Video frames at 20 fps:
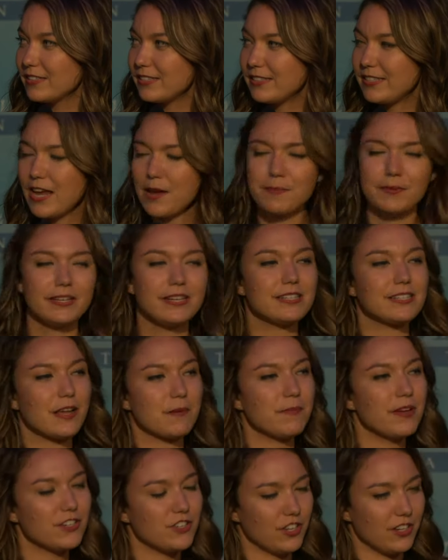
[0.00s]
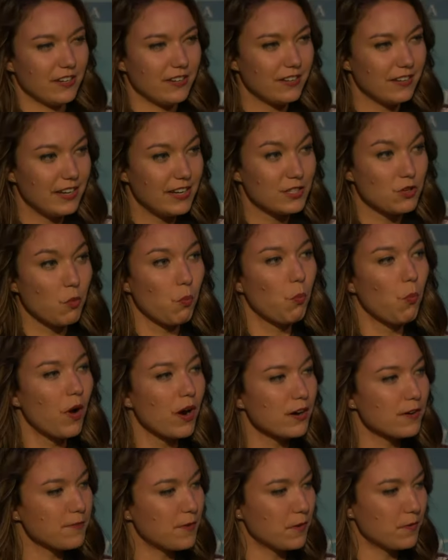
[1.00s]
Tabling, as I mentioned, is a
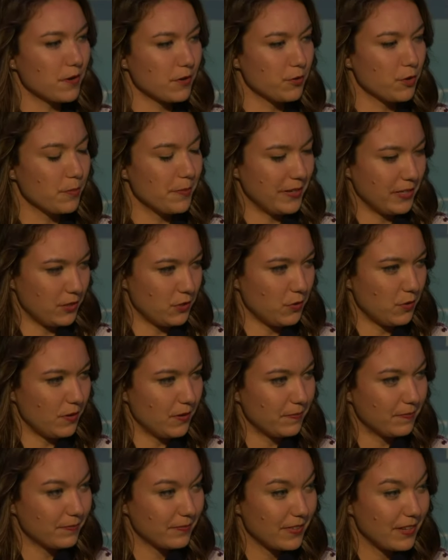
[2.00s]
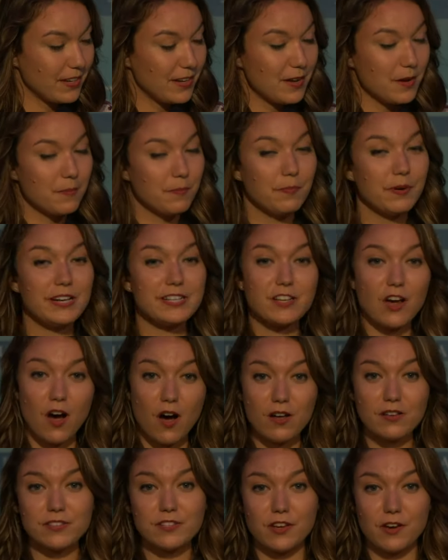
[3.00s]
wonderful recruitment tool, but it's
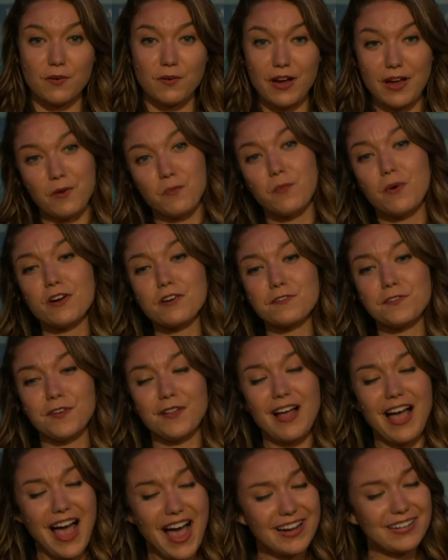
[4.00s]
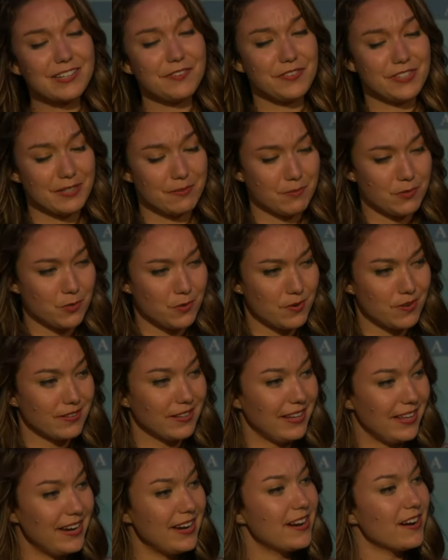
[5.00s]
also a wonderful activism tool
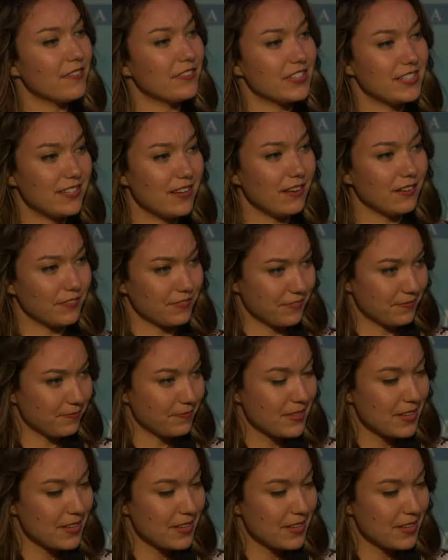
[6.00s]
in and of itself.